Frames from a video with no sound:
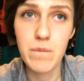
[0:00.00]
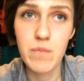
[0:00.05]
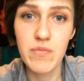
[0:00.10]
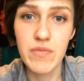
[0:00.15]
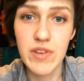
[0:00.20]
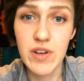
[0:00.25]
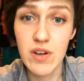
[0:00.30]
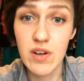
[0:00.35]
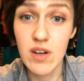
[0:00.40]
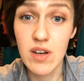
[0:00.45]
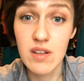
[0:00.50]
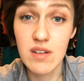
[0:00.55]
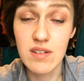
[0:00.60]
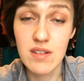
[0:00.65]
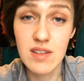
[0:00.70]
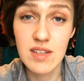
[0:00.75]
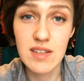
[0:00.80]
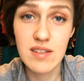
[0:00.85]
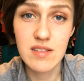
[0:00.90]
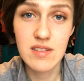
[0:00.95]
there are other
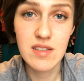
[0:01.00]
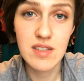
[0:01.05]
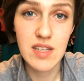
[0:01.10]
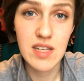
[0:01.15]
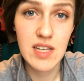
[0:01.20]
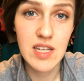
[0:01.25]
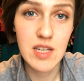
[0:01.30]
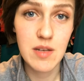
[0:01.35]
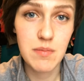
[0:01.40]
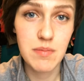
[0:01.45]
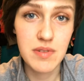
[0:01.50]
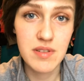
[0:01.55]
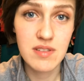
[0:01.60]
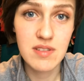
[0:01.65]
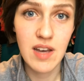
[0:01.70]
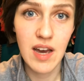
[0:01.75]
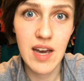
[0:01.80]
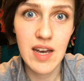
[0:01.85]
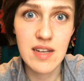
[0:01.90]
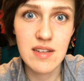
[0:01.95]
things to eat
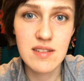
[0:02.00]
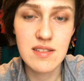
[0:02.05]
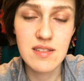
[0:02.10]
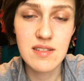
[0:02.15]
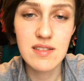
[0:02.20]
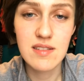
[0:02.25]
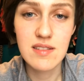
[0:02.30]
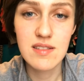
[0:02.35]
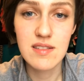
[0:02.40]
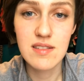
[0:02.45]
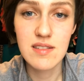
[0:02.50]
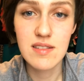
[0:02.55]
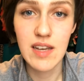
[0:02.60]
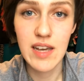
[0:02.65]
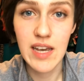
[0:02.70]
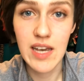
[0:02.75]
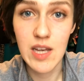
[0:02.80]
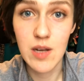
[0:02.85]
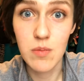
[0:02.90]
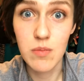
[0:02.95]
besides
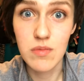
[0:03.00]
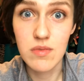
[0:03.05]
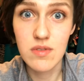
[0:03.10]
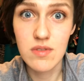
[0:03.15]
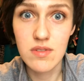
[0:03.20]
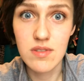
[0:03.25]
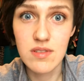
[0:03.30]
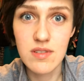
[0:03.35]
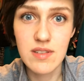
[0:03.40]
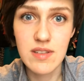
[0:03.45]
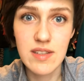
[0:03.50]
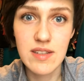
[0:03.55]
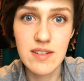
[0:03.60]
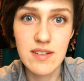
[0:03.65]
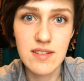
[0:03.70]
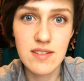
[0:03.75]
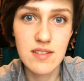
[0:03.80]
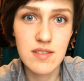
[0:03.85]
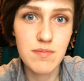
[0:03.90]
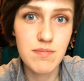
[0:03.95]
animals.
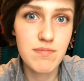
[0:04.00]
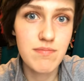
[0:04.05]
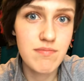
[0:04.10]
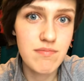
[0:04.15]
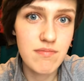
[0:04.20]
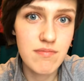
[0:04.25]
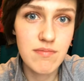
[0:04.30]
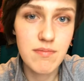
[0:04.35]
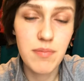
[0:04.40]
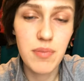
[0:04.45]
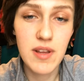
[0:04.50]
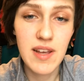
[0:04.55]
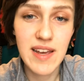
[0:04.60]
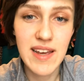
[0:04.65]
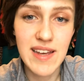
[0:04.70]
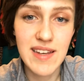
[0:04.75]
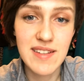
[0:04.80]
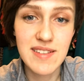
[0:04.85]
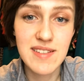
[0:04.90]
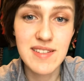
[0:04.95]
There's
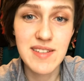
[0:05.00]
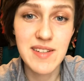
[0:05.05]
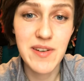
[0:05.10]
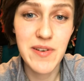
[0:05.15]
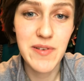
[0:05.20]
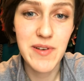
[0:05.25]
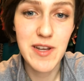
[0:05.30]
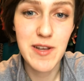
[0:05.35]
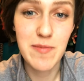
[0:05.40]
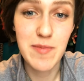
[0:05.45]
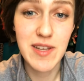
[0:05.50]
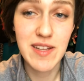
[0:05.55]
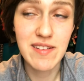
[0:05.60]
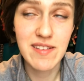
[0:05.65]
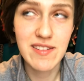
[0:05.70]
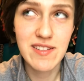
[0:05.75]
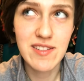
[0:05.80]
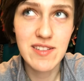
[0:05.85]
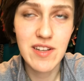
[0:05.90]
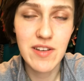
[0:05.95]
plants, you know what I mean?
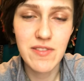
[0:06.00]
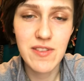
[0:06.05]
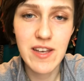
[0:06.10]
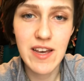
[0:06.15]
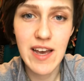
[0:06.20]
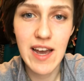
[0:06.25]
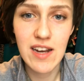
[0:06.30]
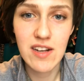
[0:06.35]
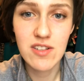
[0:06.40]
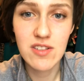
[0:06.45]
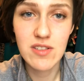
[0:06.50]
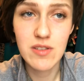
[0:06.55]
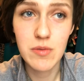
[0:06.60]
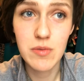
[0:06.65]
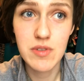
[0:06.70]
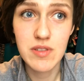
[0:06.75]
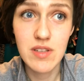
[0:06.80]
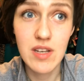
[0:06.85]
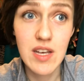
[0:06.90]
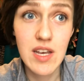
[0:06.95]
There's stuff that actually
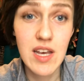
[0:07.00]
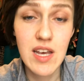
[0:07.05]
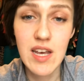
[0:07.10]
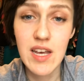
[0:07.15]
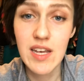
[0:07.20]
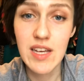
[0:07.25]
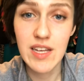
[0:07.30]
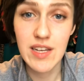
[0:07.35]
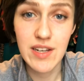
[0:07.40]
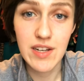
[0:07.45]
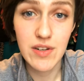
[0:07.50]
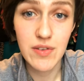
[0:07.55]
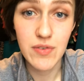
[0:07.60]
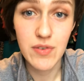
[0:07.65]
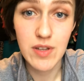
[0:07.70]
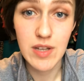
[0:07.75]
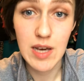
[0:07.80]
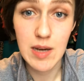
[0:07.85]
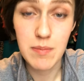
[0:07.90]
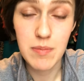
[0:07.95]
was here
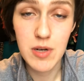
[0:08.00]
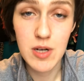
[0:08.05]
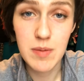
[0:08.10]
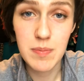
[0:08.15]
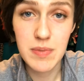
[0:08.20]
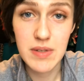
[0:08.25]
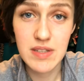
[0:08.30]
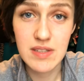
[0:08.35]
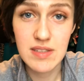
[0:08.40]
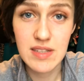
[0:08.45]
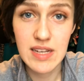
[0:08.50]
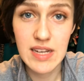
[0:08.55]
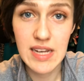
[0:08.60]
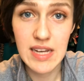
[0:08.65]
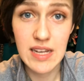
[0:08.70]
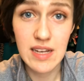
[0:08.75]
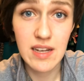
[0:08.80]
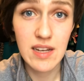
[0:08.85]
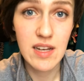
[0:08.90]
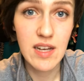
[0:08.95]
for that purpose,
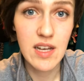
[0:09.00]
and